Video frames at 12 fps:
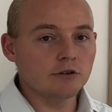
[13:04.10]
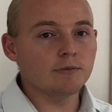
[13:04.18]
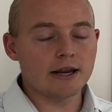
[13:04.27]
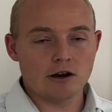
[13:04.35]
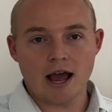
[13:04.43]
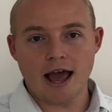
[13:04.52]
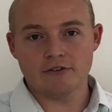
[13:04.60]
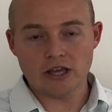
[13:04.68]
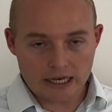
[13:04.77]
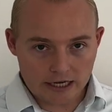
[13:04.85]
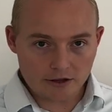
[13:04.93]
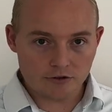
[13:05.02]
you might not have
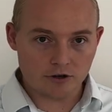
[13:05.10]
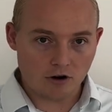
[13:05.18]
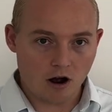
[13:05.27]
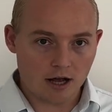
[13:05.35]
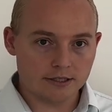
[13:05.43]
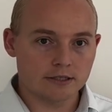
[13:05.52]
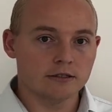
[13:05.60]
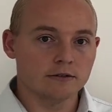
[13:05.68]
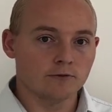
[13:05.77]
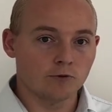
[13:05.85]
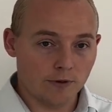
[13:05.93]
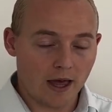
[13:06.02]
any other cost
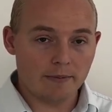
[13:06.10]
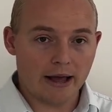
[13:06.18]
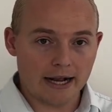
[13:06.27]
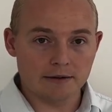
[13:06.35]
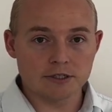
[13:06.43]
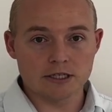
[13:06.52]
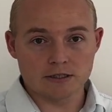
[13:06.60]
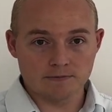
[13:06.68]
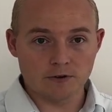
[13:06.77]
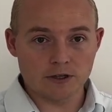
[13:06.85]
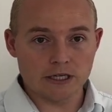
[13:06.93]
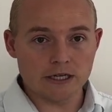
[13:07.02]
for that backup system
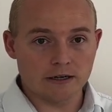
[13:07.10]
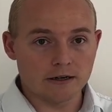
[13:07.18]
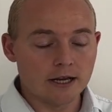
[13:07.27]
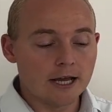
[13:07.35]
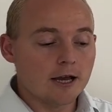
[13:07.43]
for the year.